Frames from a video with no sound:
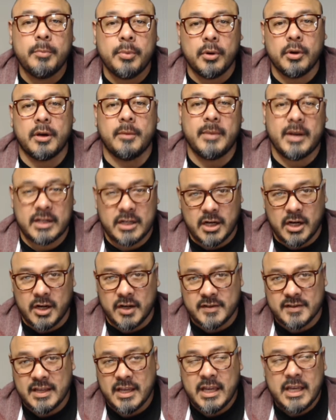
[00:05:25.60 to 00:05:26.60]
Pokemon
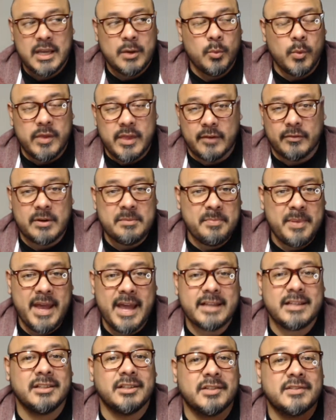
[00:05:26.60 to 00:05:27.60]
cards, with every
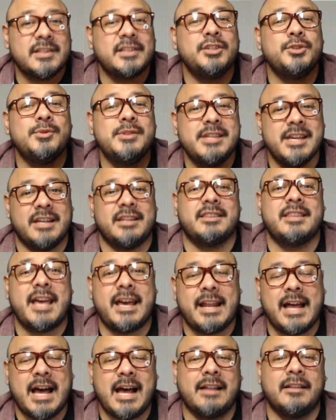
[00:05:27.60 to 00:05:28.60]
pack, it looks like you get
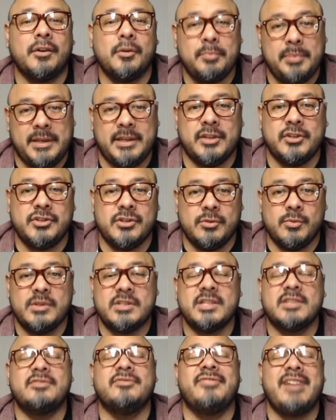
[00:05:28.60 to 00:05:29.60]
that Holo Pikachu,
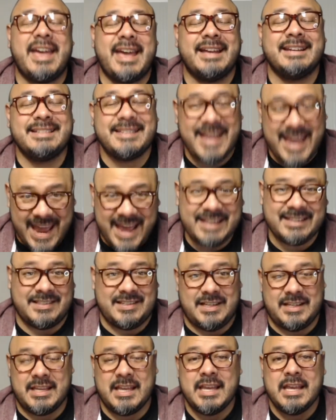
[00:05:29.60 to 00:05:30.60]
which is
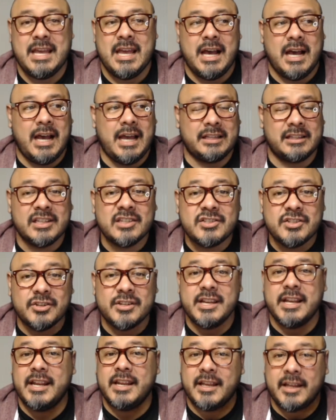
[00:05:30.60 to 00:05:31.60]
fantastic. At least you're
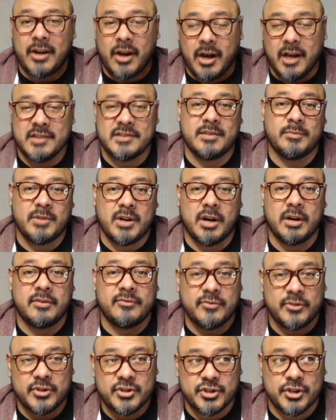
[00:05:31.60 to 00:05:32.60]
getting an awesome card
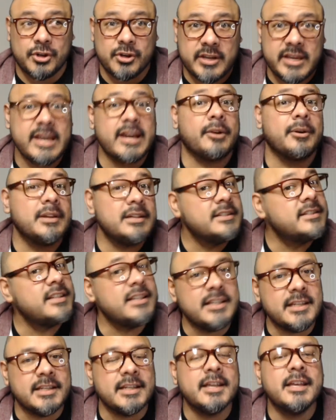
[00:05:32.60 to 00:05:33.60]
for sure,
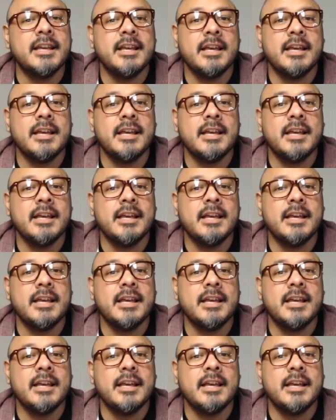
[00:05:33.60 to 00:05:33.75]
guaranteed.